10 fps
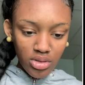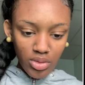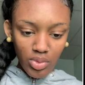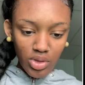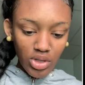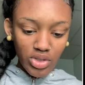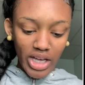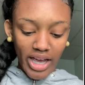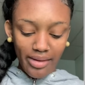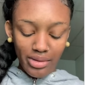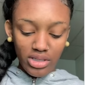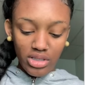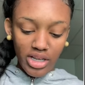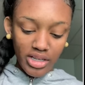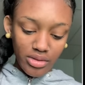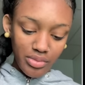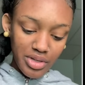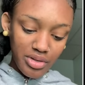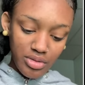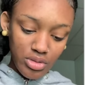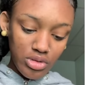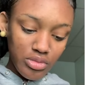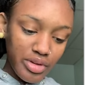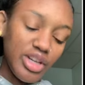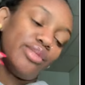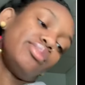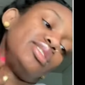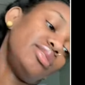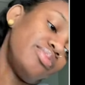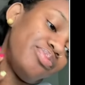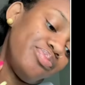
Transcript: I'm gonna close that app because it's acting weird. I'm gonna reopen it.